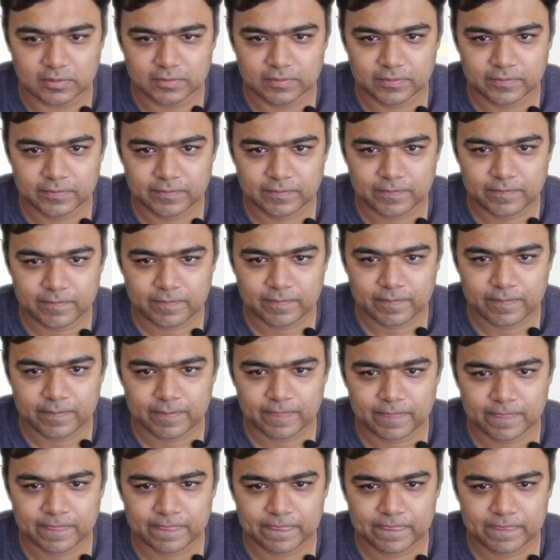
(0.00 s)

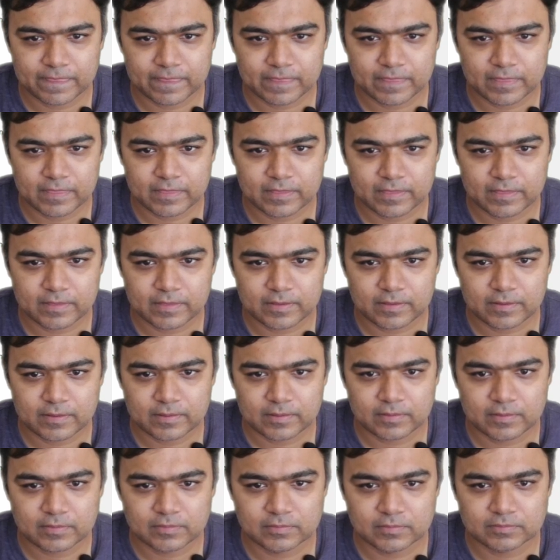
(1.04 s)

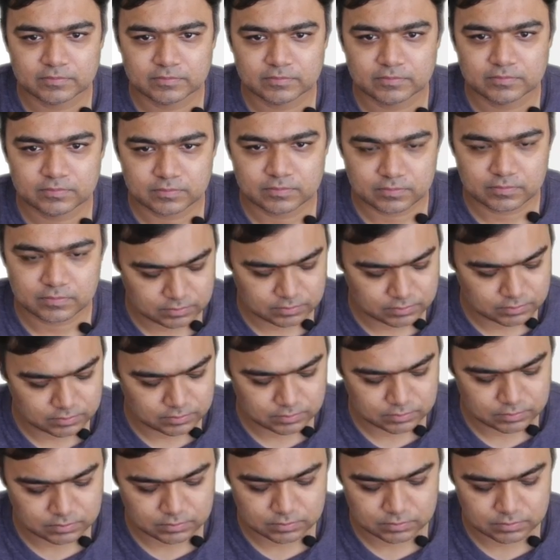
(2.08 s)

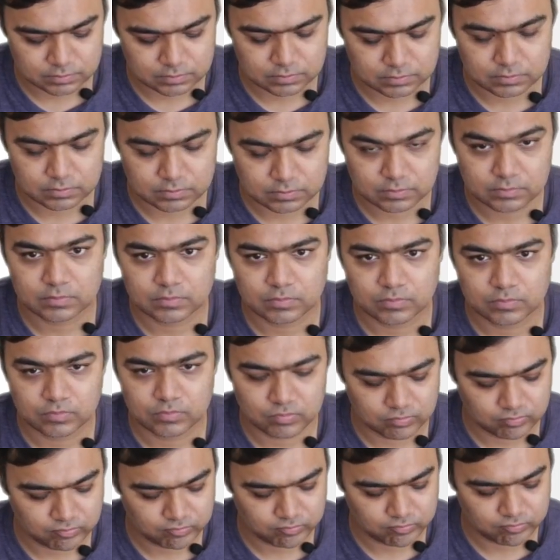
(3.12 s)

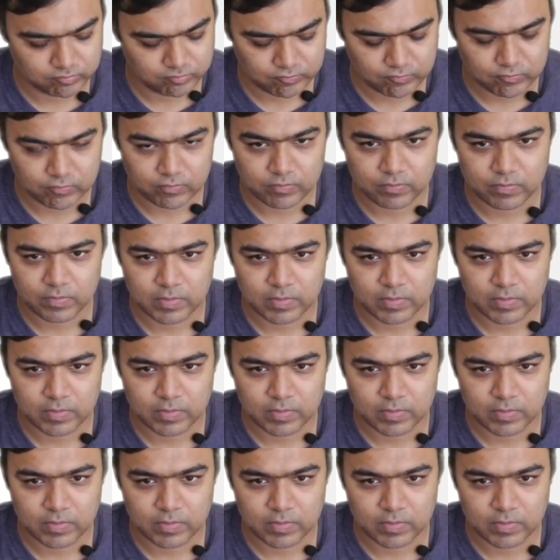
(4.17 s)
No one is speaking in this clip.